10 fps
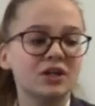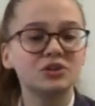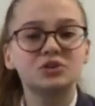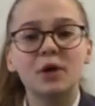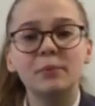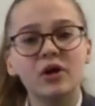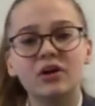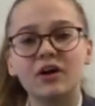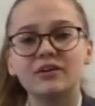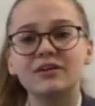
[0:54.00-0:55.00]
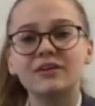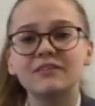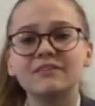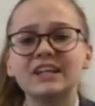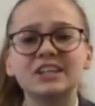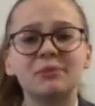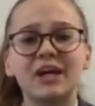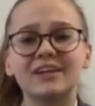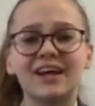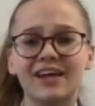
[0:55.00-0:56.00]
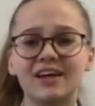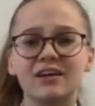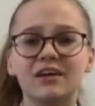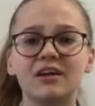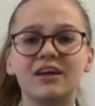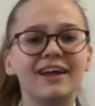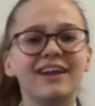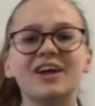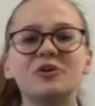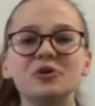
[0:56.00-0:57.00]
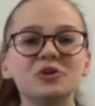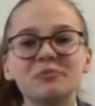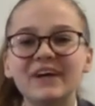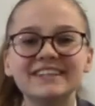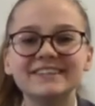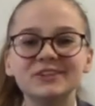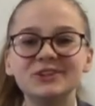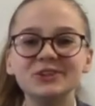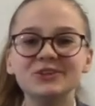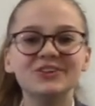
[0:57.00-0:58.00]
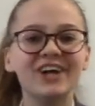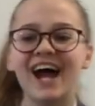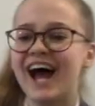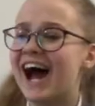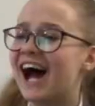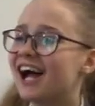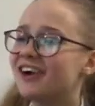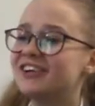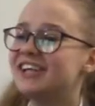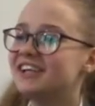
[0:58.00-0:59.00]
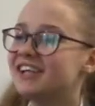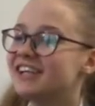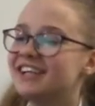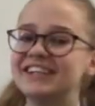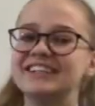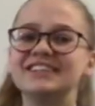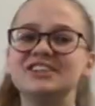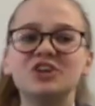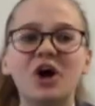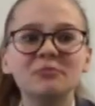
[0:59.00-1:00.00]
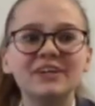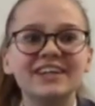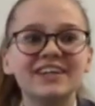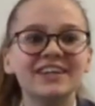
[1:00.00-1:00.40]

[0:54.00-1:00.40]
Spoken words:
drop your gun, fix bayonet, like all your mates do too, Harry, Tommy,